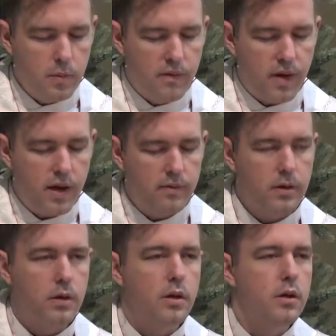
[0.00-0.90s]
of
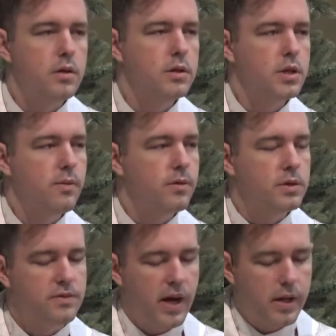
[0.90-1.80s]
heaven suffers
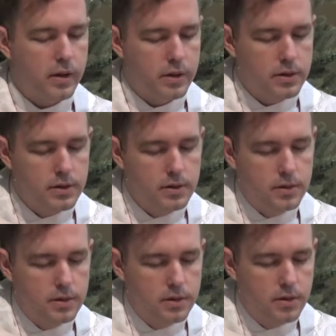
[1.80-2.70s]
violence,
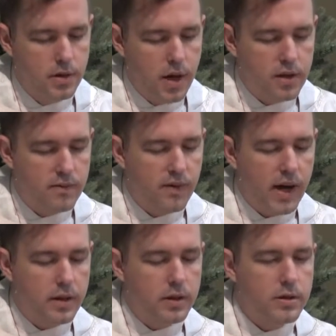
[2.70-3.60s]
and the
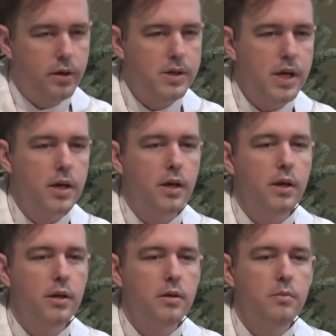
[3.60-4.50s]
violent are taking
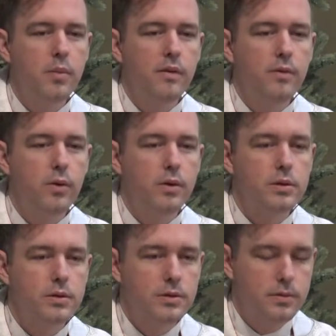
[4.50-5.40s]
it by
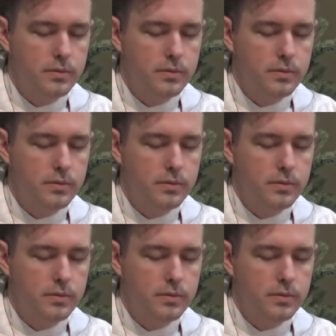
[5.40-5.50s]
force.